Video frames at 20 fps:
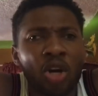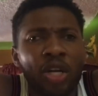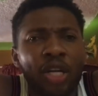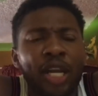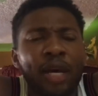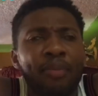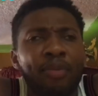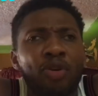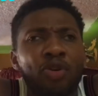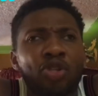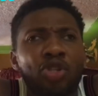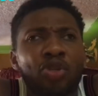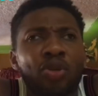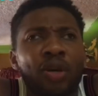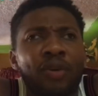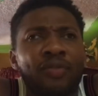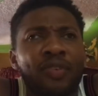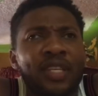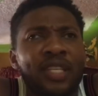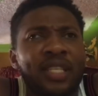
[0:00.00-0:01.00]
them used to
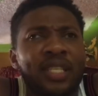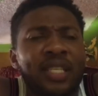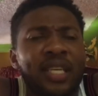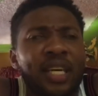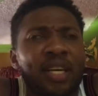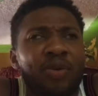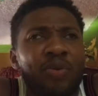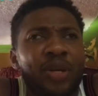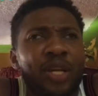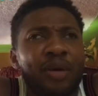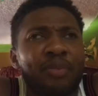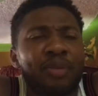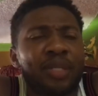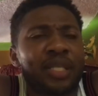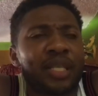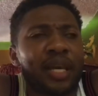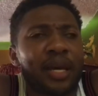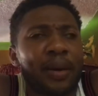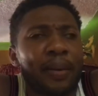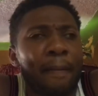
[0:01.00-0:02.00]
have this saying where them
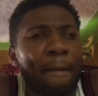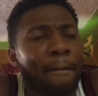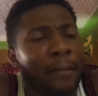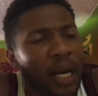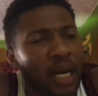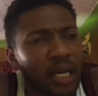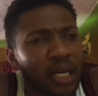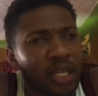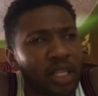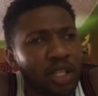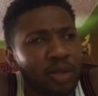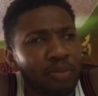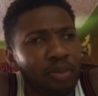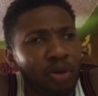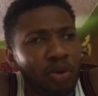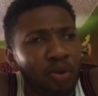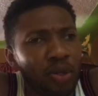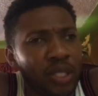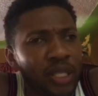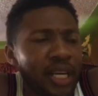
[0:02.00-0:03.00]
say black is
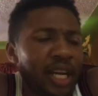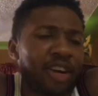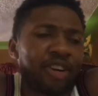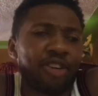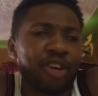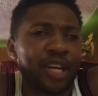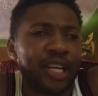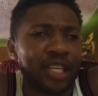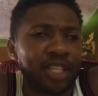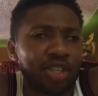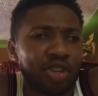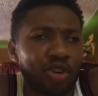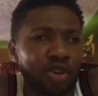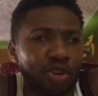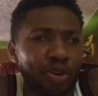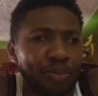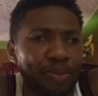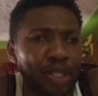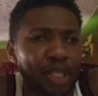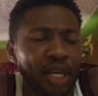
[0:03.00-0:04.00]
beauty and red is
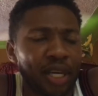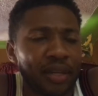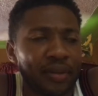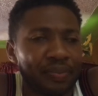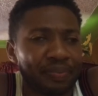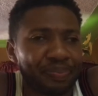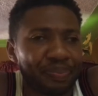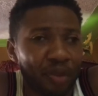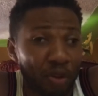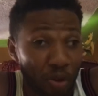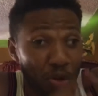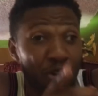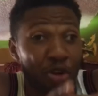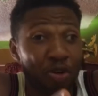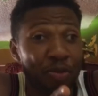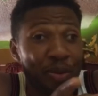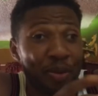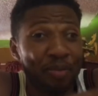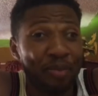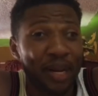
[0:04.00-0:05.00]
corruption. Wanna
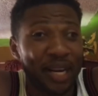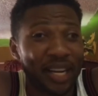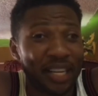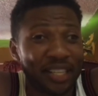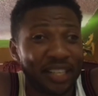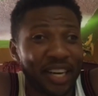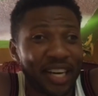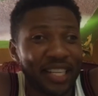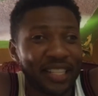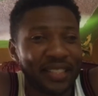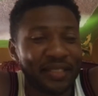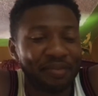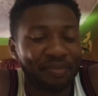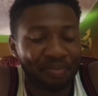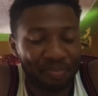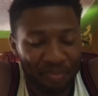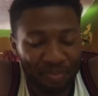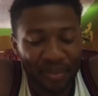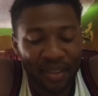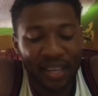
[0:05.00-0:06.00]
remember that, right?
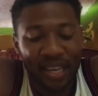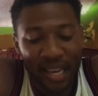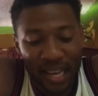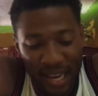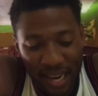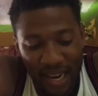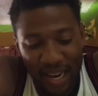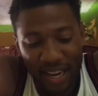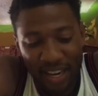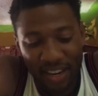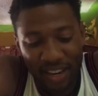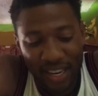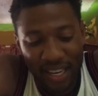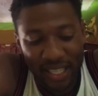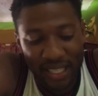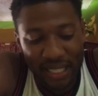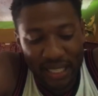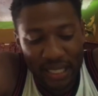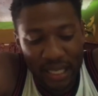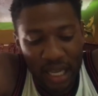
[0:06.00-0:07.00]

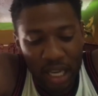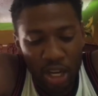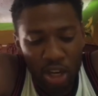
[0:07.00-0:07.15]
Alright.